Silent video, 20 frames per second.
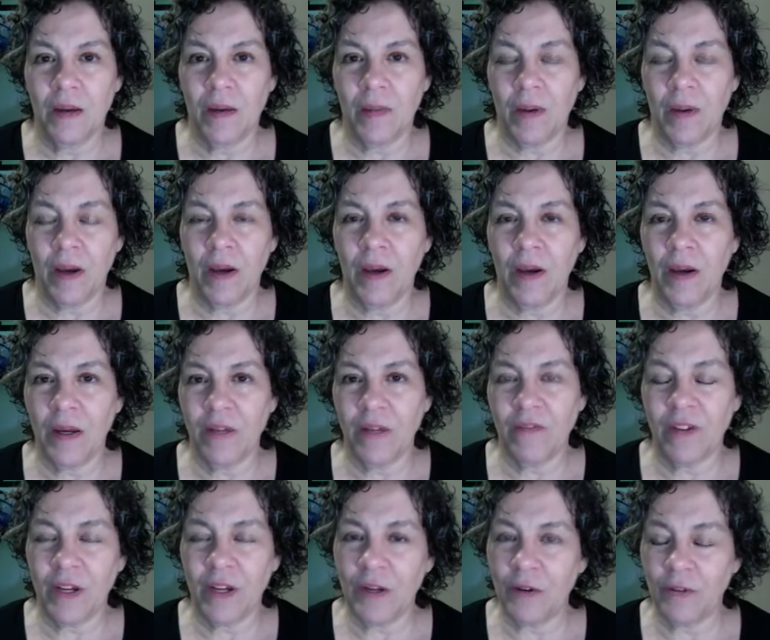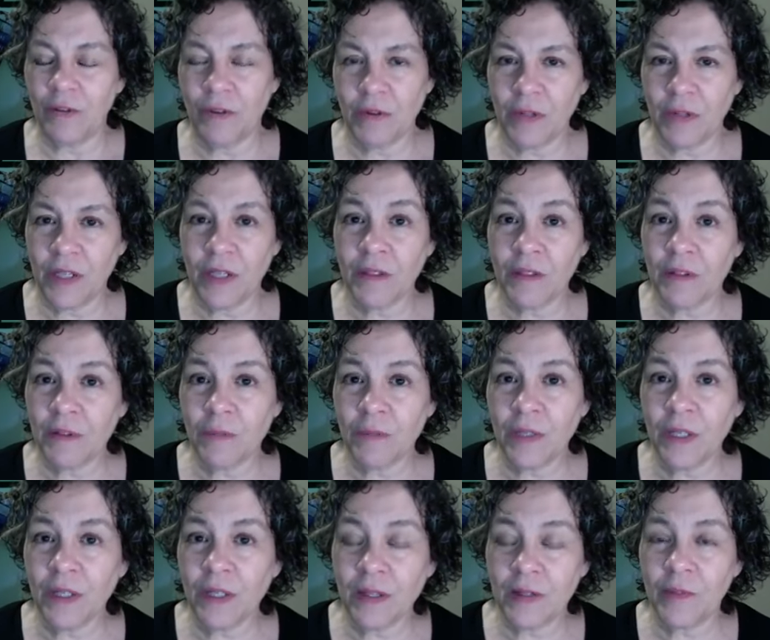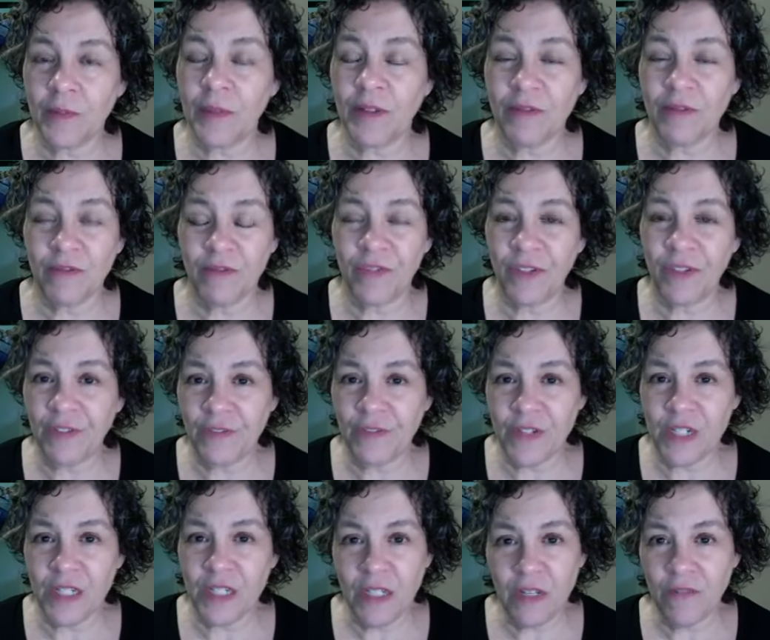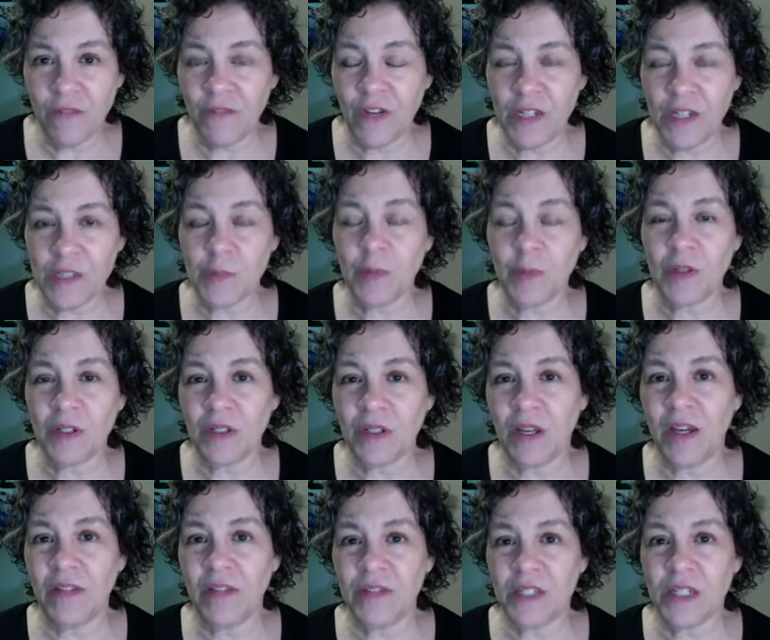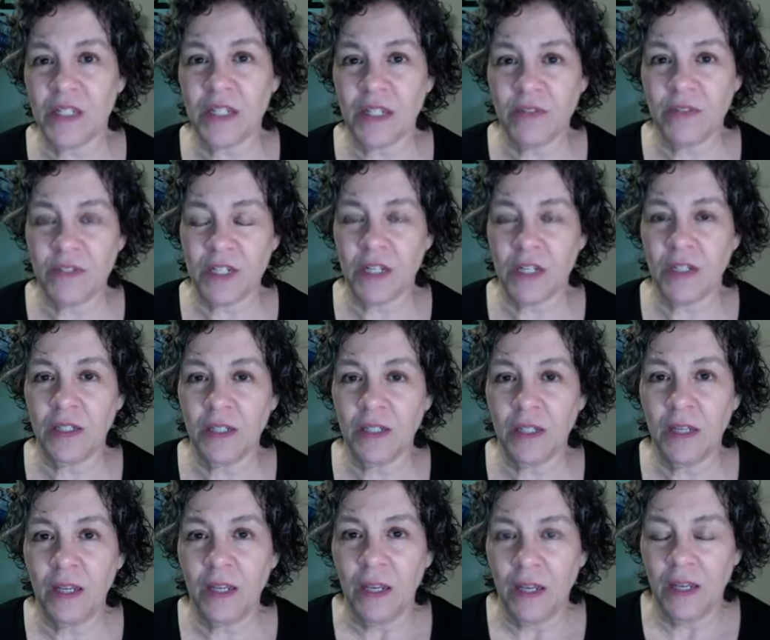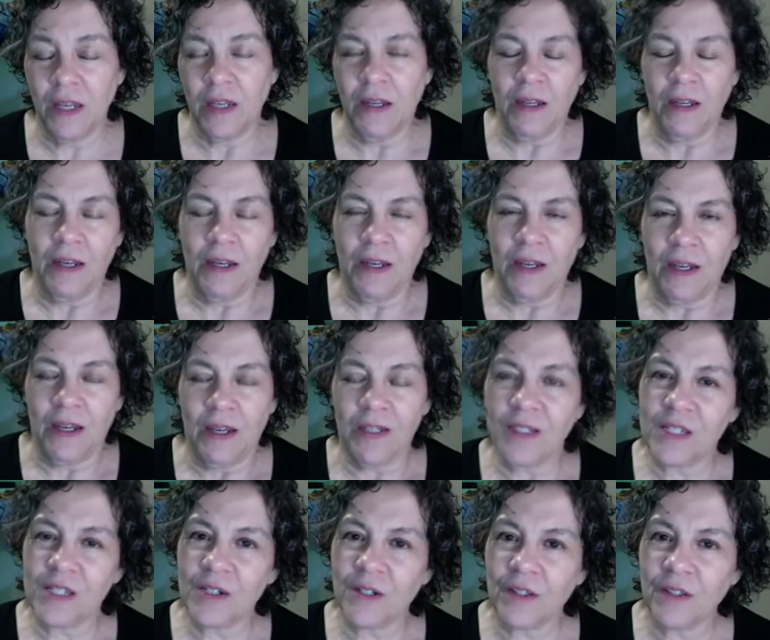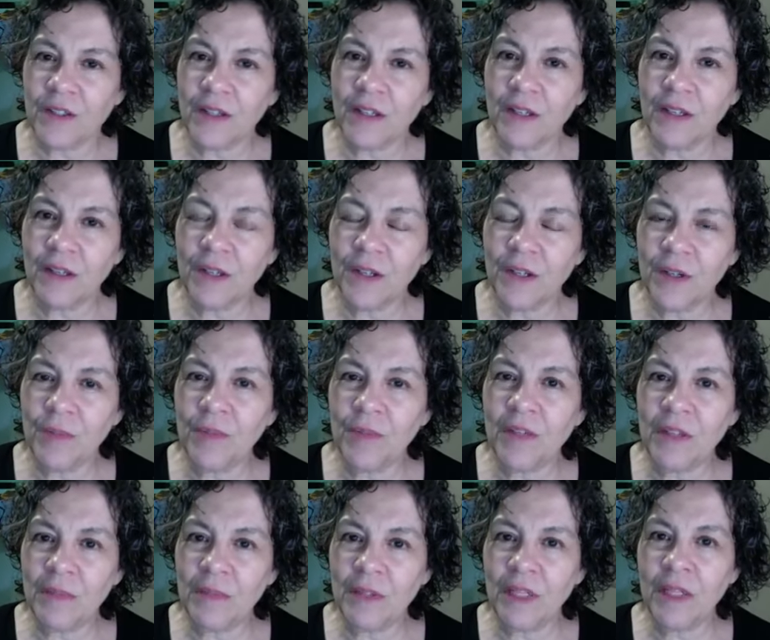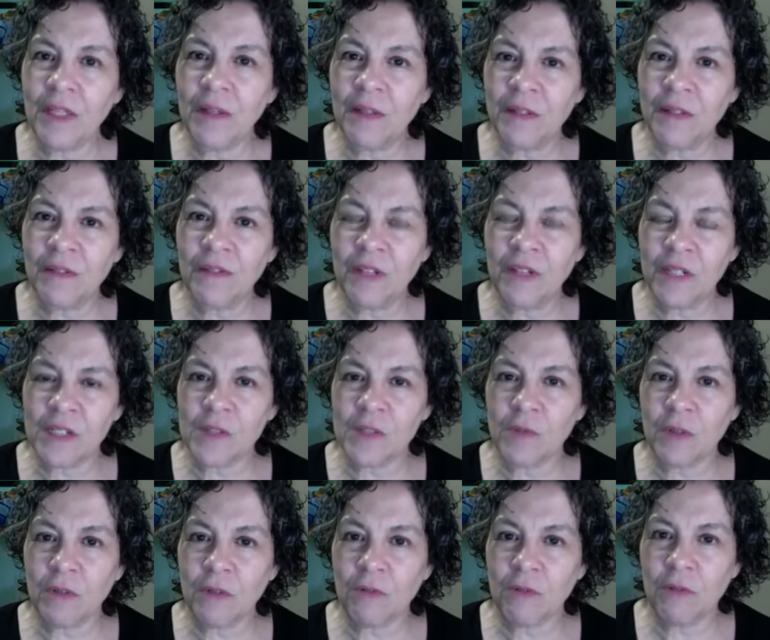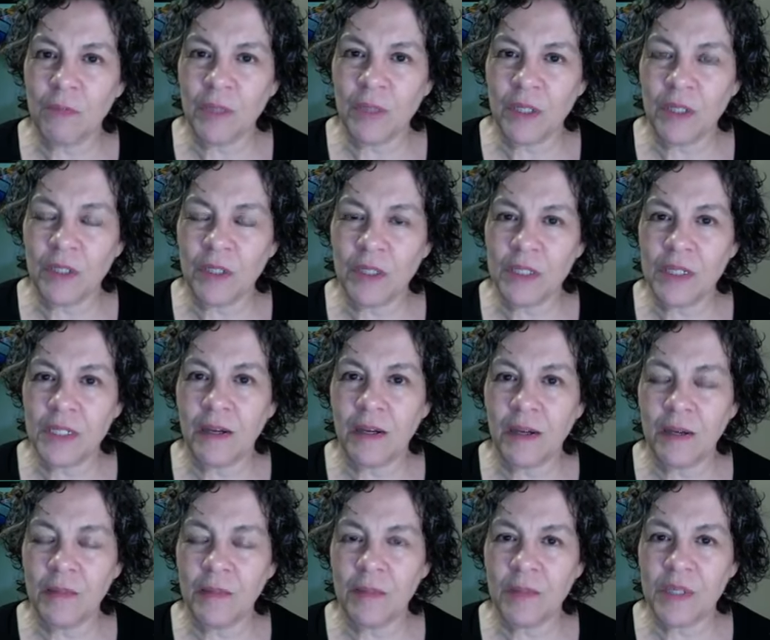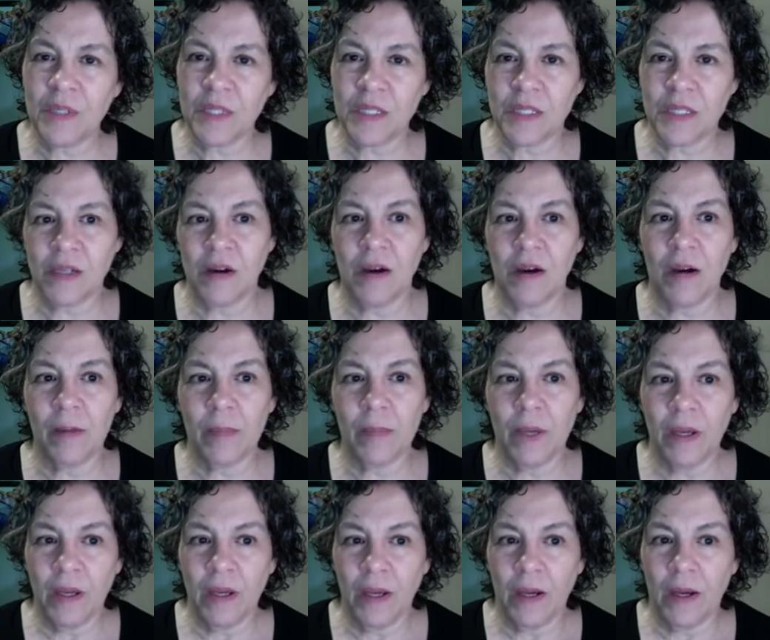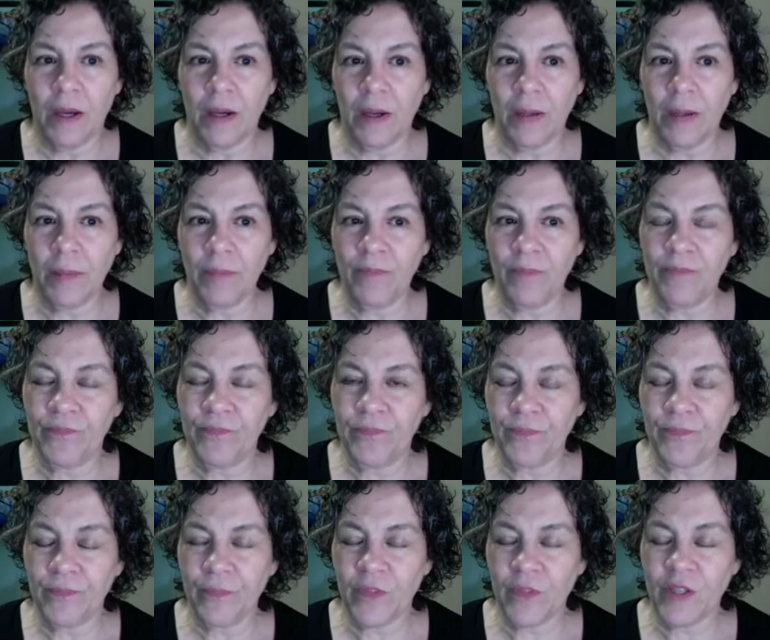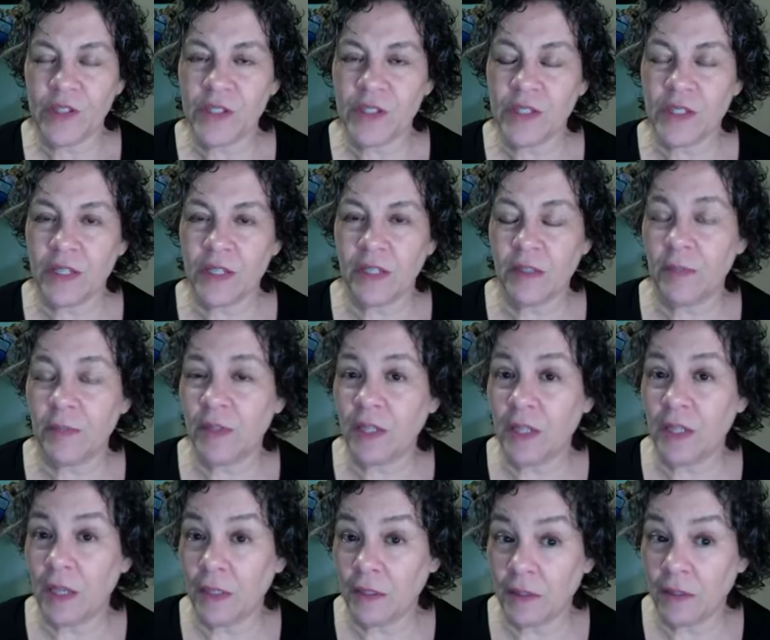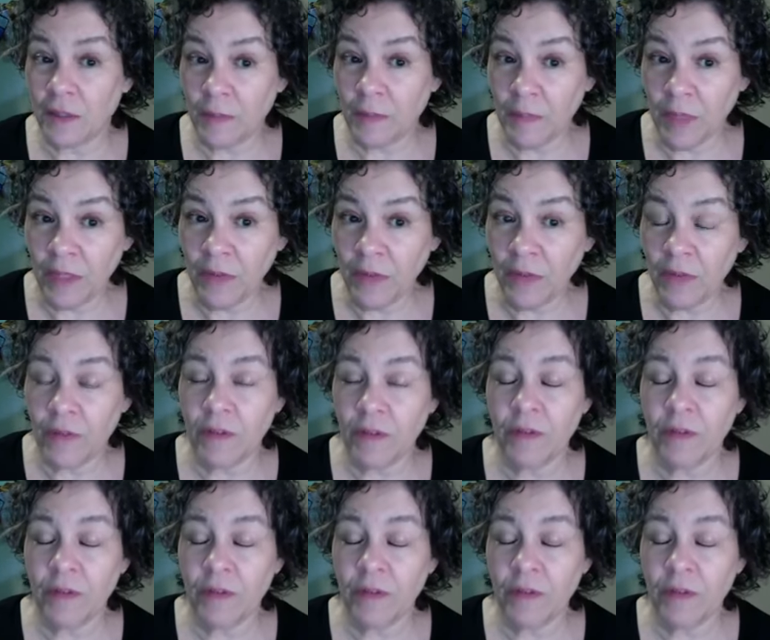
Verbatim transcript: uh, if I go through the end of the week, it'll be 50 Facebook Lives that I've done and I started thinking, you know, maybe the end of next week would be a good time to stop because um, it's going to be the end of the month.